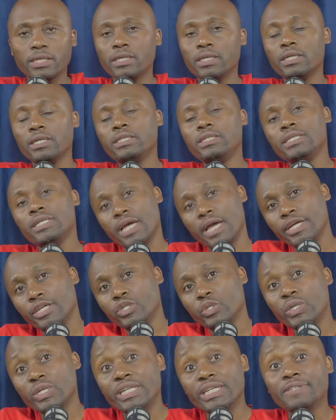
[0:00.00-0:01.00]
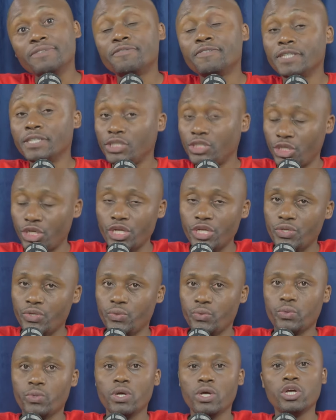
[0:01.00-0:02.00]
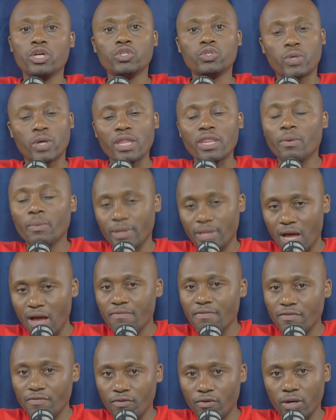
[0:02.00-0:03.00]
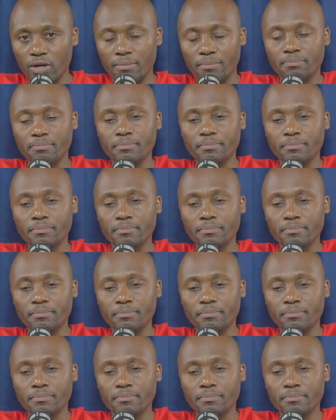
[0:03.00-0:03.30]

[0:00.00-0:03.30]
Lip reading: to leave EGNU together with AfriForum.